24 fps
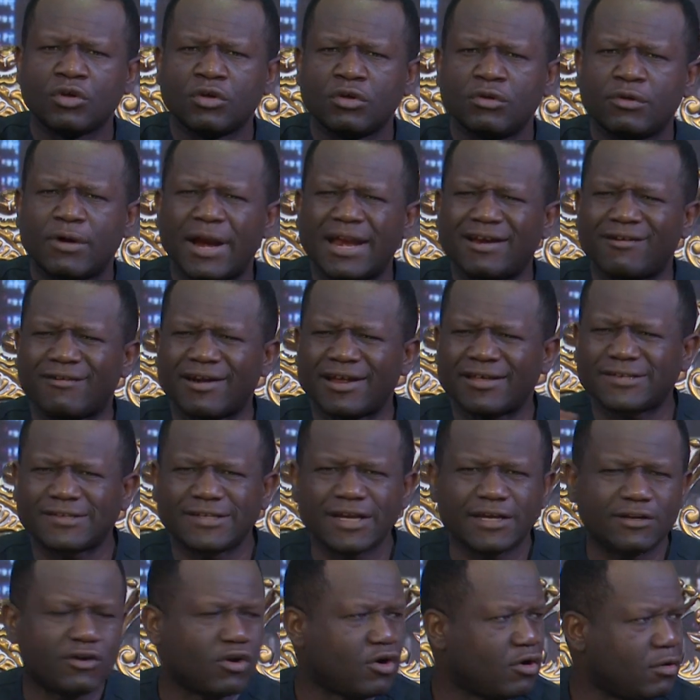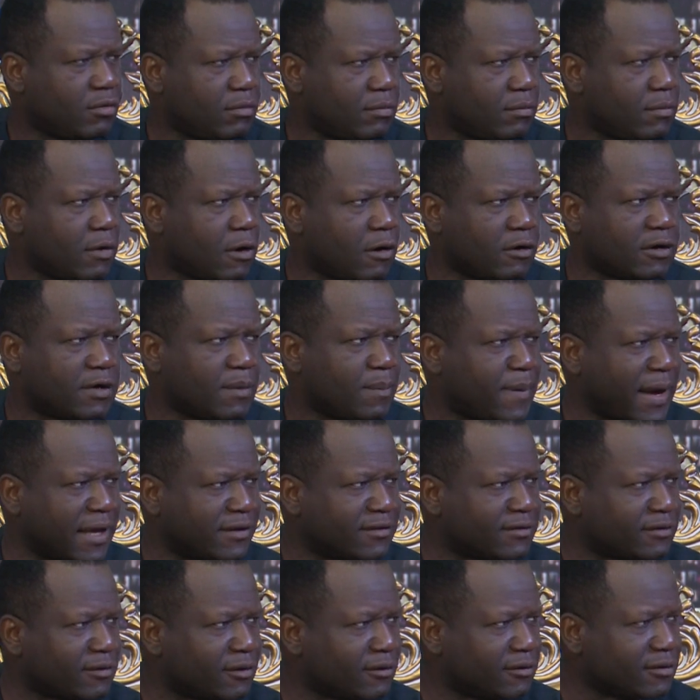arrested all the
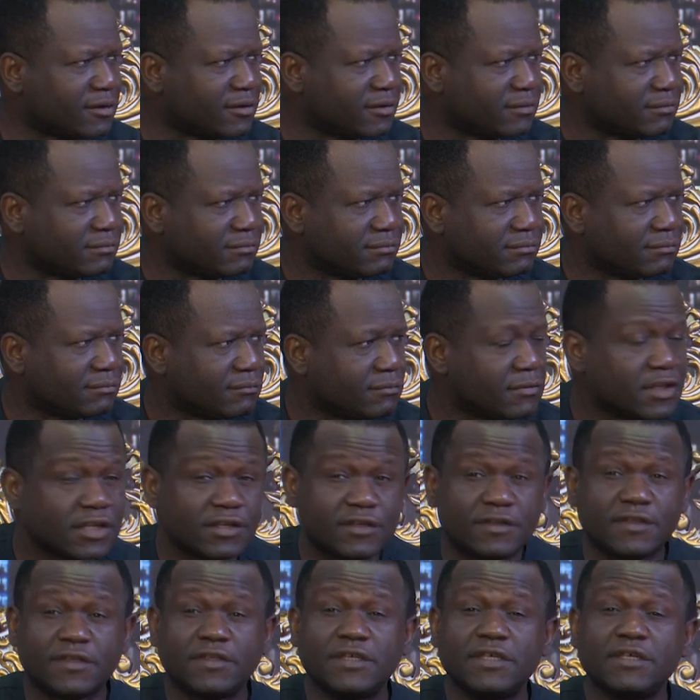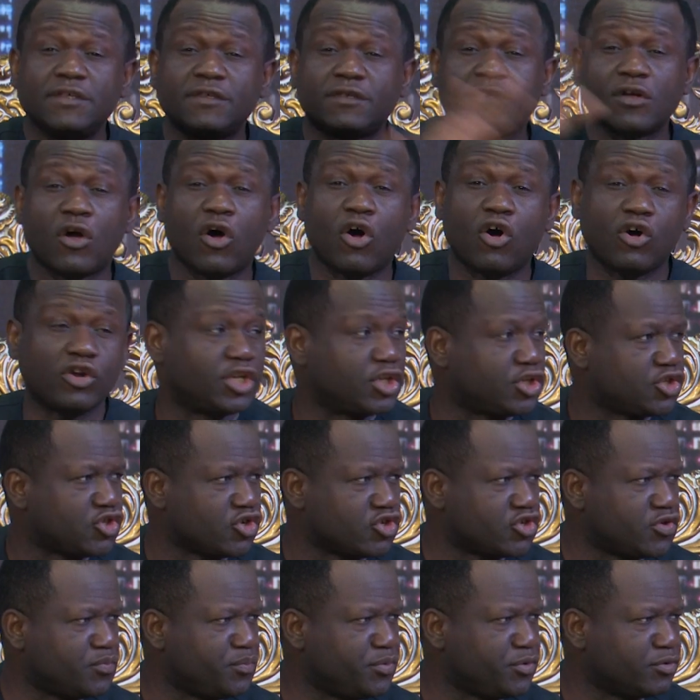pastors, seized all the
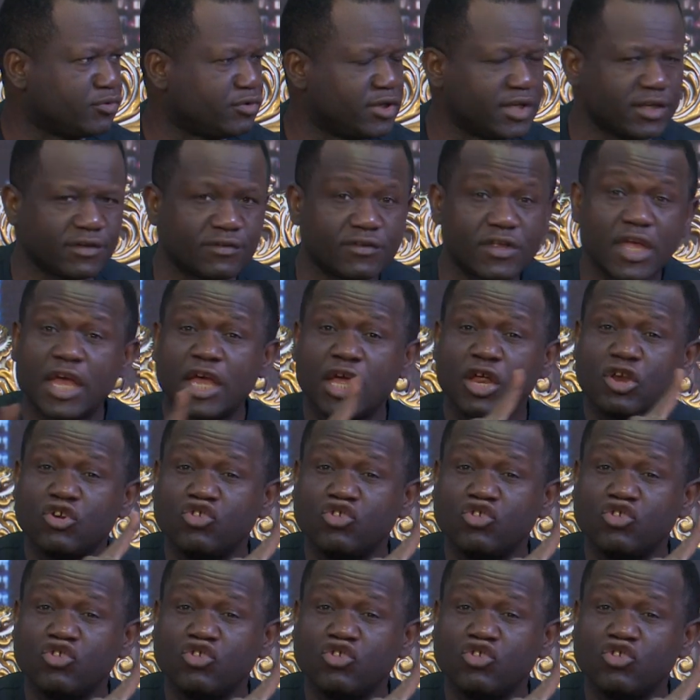church buildings.